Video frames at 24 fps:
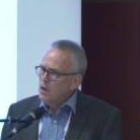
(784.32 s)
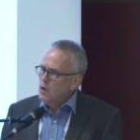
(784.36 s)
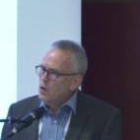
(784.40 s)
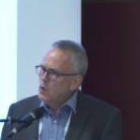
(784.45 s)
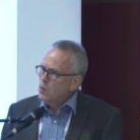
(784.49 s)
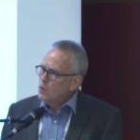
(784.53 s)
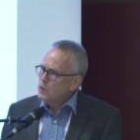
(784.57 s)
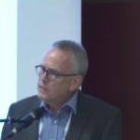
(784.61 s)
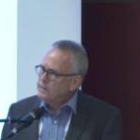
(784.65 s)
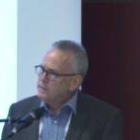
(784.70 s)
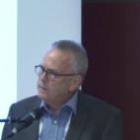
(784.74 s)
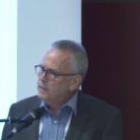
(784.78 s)

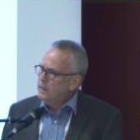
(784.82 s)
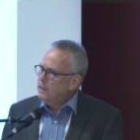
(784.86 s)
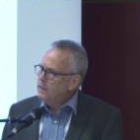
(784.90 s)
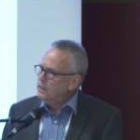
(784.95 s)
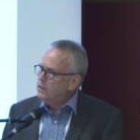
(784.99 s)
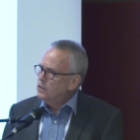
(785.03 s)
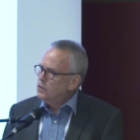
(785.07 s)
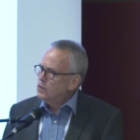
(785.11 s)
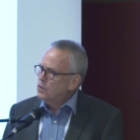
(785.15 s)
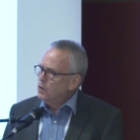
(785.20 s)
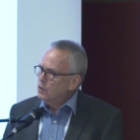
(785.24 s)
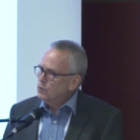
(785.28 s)
We're still
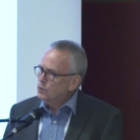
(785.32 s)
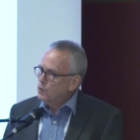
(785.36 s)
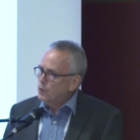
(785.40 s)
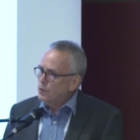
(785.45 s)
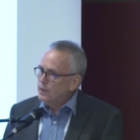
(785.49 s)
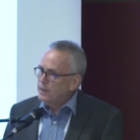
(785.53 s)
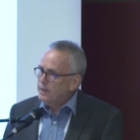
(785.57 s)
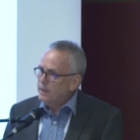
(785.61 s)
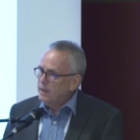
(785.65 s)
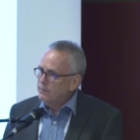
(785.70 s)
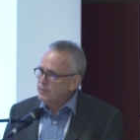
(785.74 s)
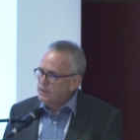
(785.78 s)
not
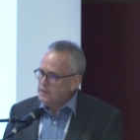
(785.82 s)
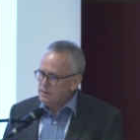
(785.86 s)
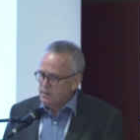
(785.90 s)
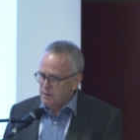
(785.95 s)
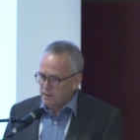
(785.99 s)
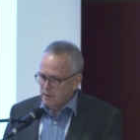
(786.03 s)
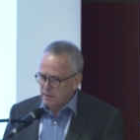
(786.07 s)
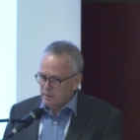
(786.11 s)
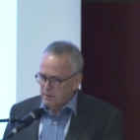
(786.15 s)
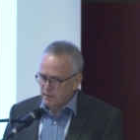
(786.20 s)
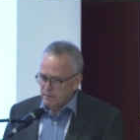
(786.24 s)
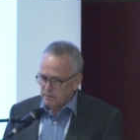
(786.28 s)
doing
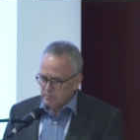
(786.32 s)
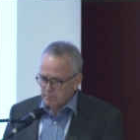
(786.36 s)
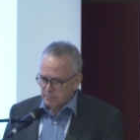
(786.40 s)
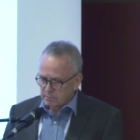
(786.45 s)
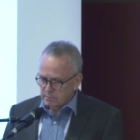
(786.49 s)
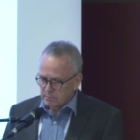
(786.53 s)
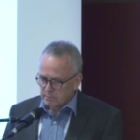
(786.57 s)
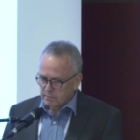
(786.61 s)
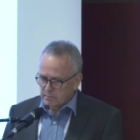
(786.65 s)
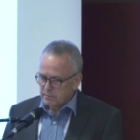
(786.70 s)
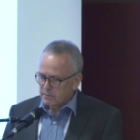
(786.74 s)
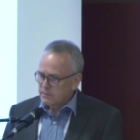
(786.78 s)
everything.
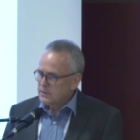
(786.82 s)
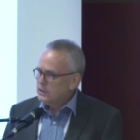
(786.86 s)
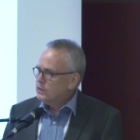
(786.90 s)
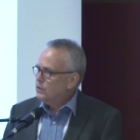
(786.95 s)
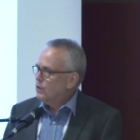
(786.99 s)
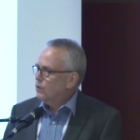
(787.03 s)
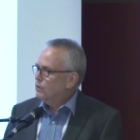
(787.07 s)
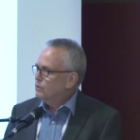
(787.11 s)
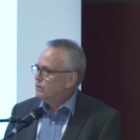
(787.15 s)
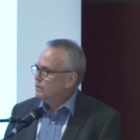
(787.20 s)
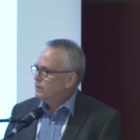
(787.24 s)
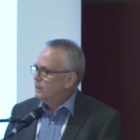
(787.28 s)

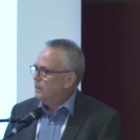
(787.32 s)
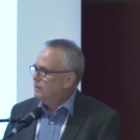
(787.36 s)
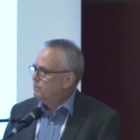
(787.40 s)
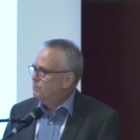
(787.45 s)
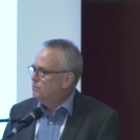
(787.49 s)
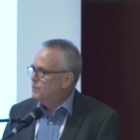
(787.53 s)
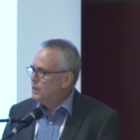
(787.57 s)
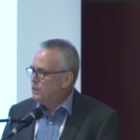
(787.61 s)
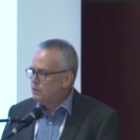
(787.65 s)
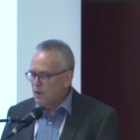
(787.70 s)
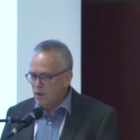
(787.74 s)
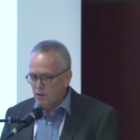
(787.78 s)
Don't get
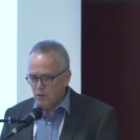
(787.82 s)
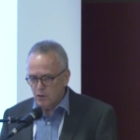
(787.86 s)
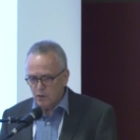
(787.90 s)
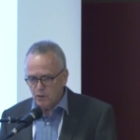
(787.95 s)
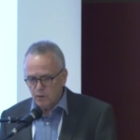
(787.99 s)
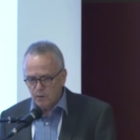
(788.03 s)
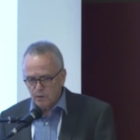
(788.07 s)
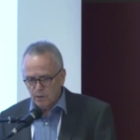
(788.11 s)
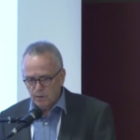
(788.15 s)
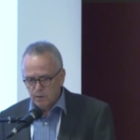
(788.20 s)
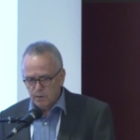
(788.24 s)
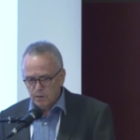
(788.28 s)
me
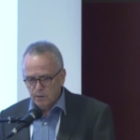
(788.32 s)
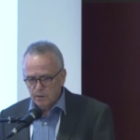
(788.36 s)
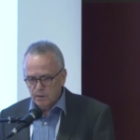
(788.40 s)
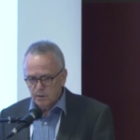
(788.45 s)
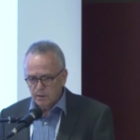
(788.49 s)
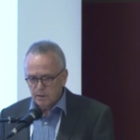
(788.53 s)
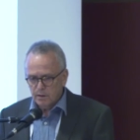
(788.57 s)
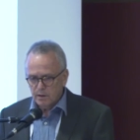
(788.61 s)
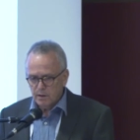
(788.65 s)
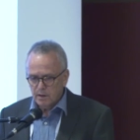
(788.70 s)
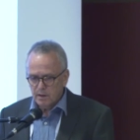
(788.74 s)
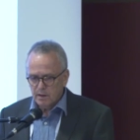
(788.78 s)
wrong.
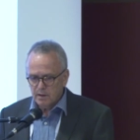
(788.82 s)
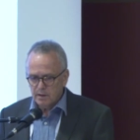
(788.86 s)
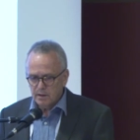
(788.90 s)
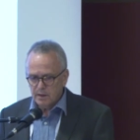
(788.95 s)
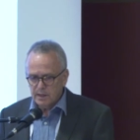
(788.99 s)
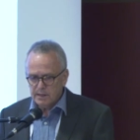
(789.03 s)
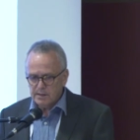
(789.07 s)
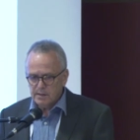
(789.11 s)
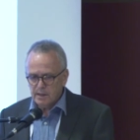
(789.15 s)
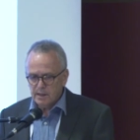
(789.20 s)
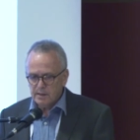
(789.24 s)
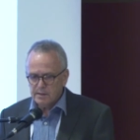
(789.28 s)

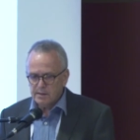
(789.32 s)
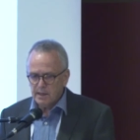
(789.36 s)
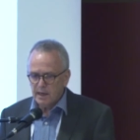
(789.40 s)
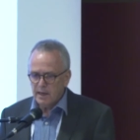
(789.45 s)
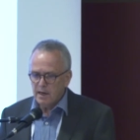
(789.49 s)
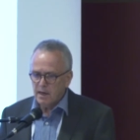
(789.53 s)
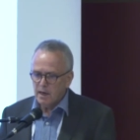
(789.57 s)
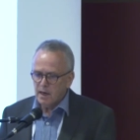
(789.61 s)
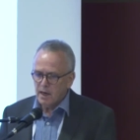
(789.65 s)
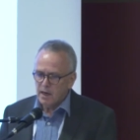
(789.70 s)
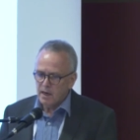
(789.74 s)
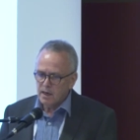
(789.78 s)
This is a
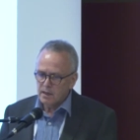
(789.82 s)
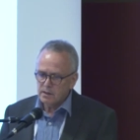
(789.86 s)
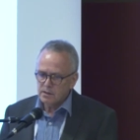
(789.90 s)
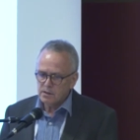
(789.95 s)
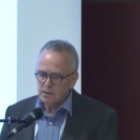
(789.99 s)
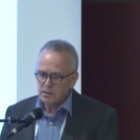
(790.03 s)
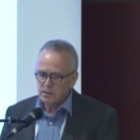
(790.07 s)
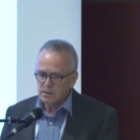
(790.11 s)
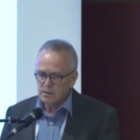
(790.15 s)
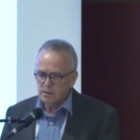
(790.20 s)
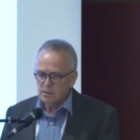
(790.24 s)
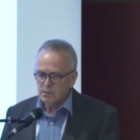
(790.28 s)
large
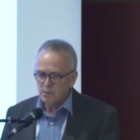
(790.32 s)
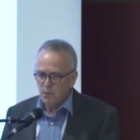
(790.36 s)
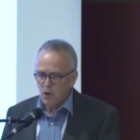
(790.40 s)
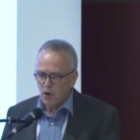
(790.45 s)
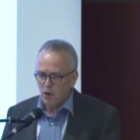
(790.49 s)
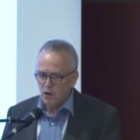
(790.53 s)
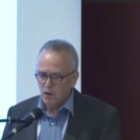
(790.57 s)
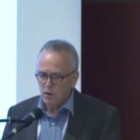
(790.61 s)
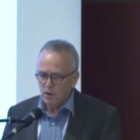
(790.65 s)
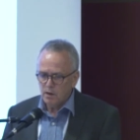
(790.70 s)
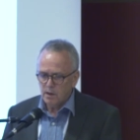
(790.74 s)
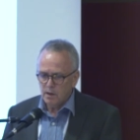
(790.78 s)

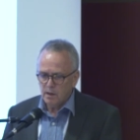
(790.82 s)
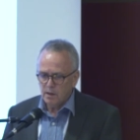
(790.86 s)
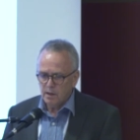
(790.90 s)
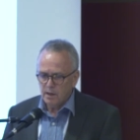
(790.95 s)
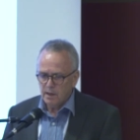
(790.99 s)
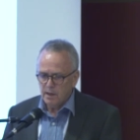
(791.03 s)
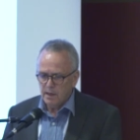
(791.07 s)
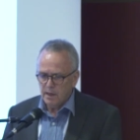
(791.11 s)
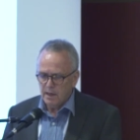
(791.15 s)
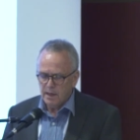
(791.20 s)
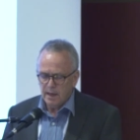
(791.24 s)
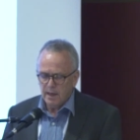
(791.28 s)

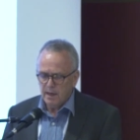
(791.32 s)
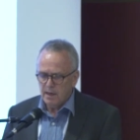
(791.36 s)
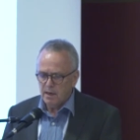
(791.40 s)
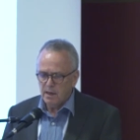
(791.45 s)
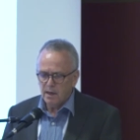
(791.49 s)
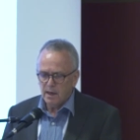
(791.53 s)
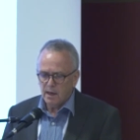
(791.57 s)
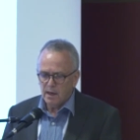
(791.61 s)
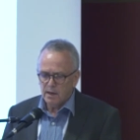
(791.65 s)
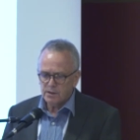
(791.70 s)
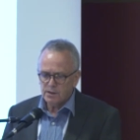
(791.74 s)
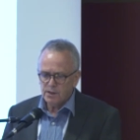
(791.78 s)

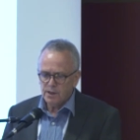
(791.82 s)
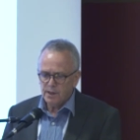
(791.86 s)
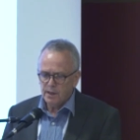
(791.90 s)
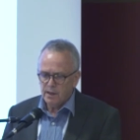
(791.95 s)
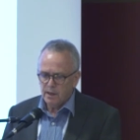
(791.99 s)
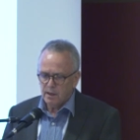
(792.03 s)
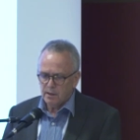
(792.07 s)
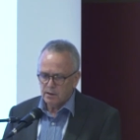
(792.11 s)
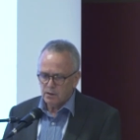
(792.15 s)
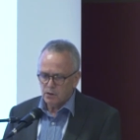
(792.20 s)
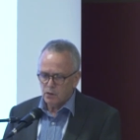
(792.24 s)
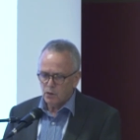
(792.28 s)

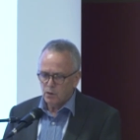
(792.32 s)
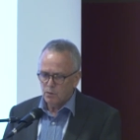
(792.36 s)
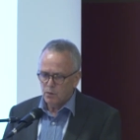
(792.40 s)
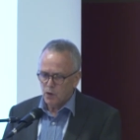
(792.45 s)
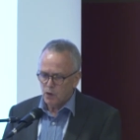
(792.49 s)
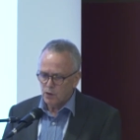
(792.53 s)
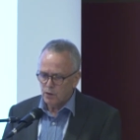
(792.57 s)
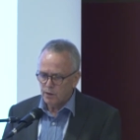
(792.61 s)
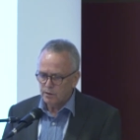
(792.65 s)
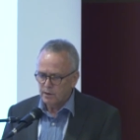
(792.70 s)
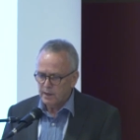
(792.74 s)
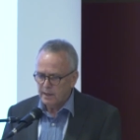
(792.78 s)
hilar
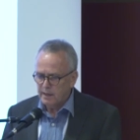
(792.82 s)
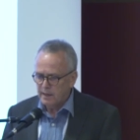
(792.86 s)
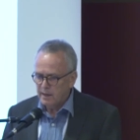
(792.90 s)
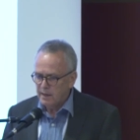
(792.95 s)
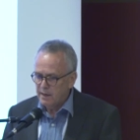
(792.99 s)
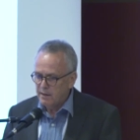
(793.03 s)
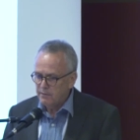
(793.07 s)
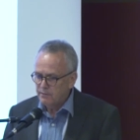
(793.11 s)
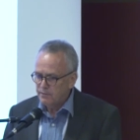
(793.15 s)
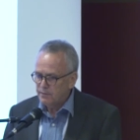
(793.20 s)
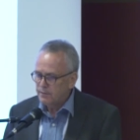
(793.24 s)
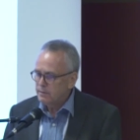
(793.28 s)
tumor on the
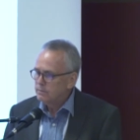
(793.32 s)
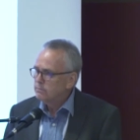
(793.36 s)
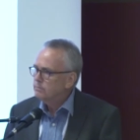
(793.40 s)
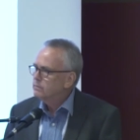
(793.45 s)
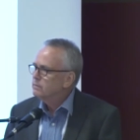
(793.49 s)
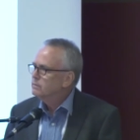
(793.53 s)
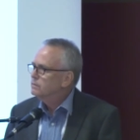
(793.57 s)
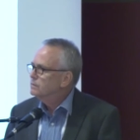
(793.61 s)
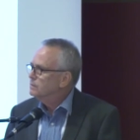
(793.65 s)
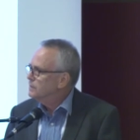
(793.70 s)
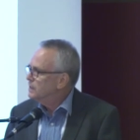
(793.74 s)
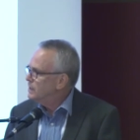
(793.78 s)
left.
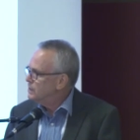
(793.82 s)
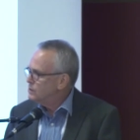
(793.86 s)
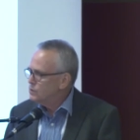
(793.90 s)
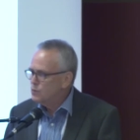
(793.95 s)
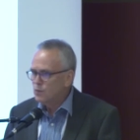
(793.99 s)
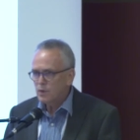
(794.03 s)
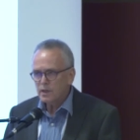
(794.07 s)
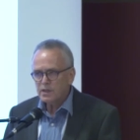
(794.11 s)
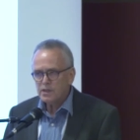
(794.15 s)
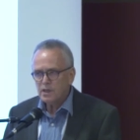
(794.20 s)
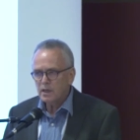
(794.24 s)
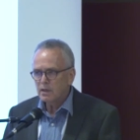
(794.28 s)
This
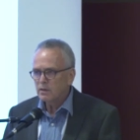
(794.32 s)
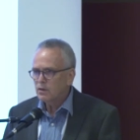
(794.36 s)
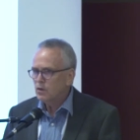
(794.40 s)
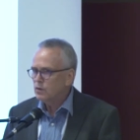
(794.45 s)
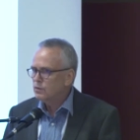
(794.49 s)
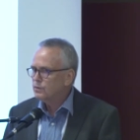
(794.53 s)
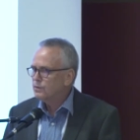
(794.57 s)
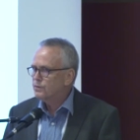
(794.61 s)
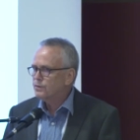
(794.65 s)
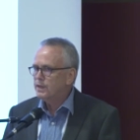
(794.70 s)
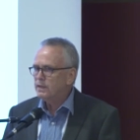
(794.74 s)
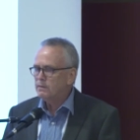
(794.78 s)
we shall
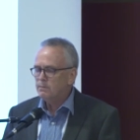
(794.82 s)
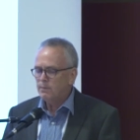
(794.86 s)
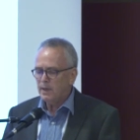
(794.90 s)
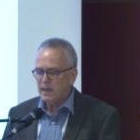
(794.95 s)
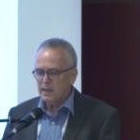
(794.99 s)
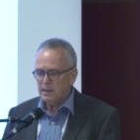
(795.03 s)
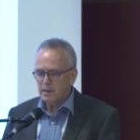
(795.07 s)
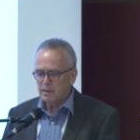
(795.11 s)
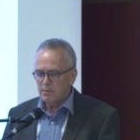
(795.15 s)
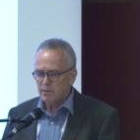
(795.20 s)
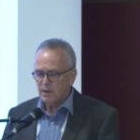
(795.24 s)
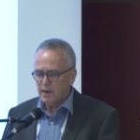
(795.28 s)
not treat
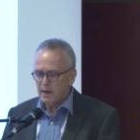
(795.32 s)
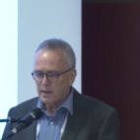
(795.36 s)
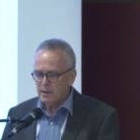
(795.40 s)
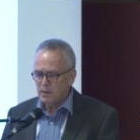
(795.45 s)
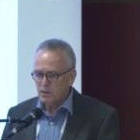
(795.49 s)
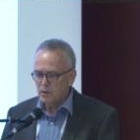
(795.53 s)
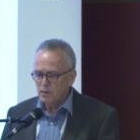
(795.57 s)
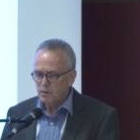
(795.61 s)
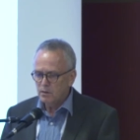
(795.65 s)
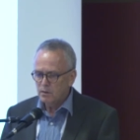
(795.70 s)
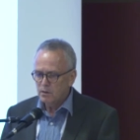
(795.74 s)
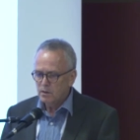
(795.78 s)
by
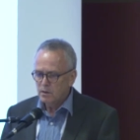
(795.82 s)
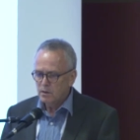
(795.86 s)
cryo.